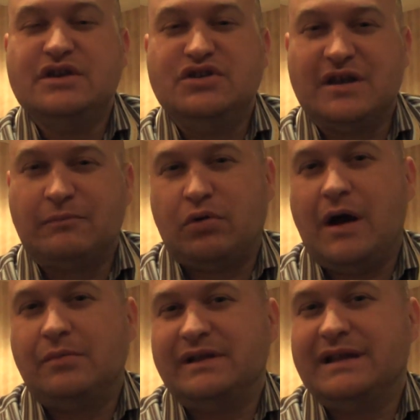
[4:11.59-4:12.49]
you can
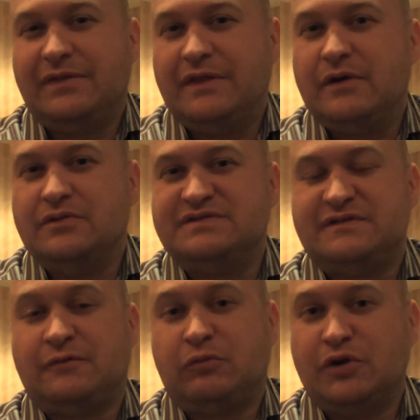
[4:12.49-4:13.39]
probably get those
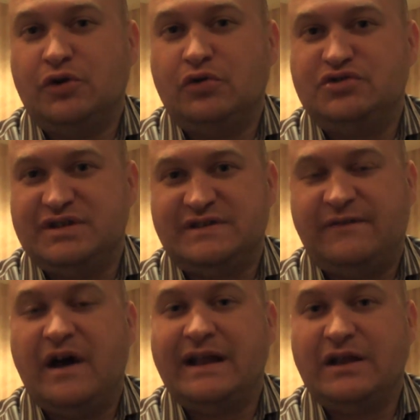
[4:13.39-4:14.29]
through just
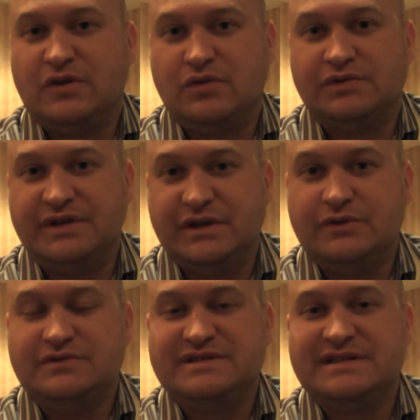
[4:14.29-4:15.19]
fine in Google
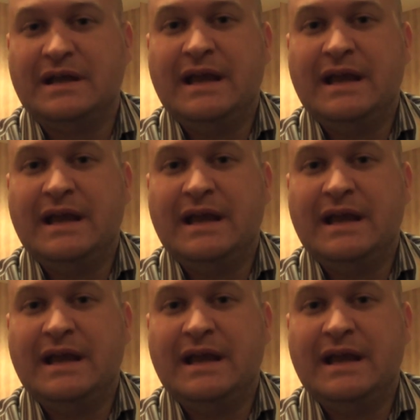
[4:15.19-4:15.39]
News